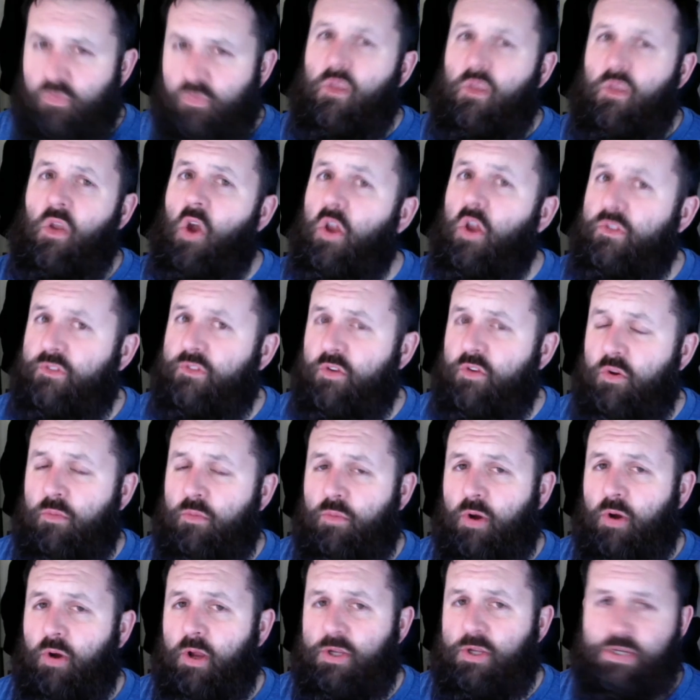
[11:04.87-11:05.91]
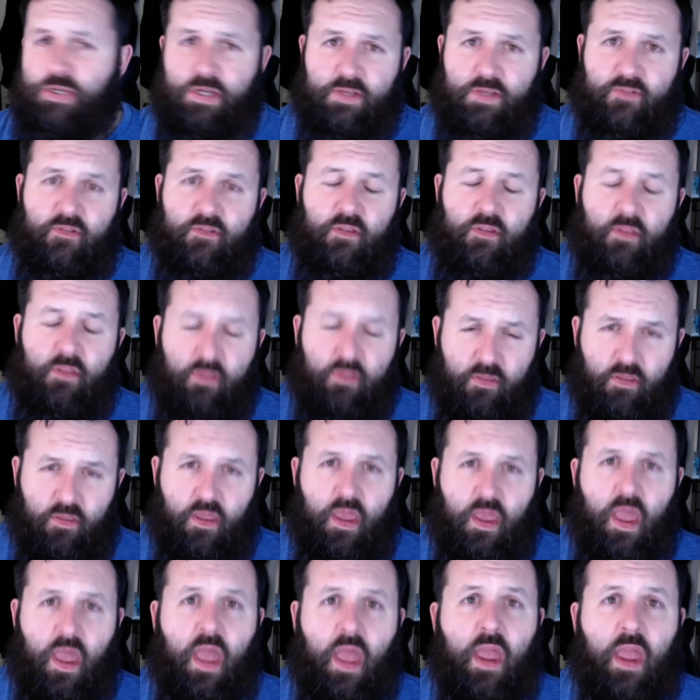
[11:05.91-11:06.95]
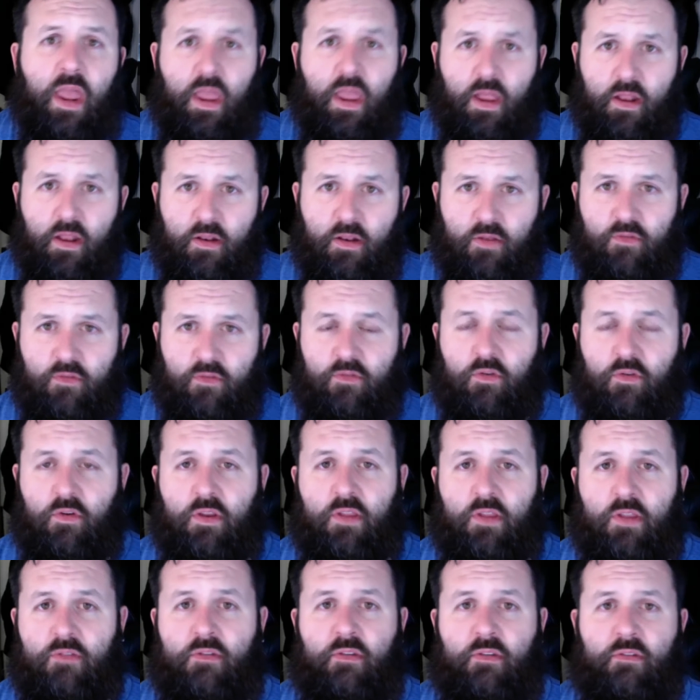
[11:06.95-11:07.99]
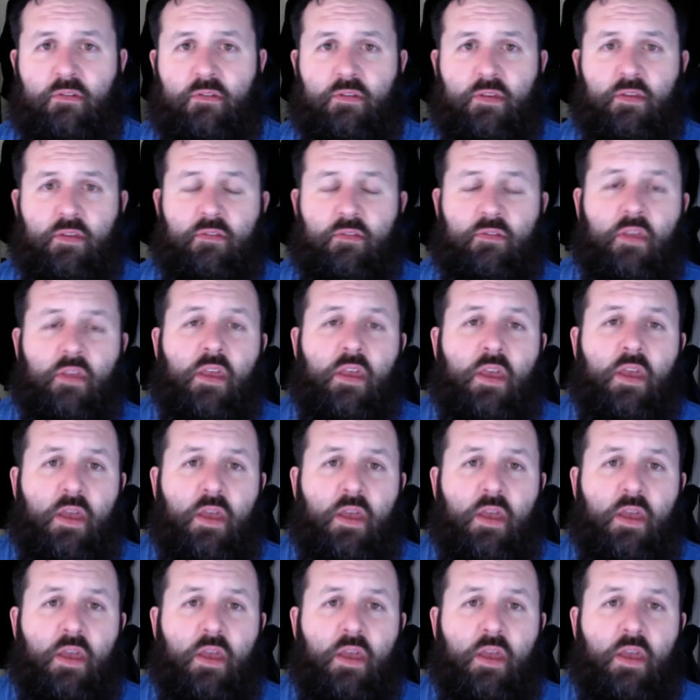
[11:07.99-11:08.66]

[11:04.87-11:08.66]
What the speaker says: on certain projects and certain instances,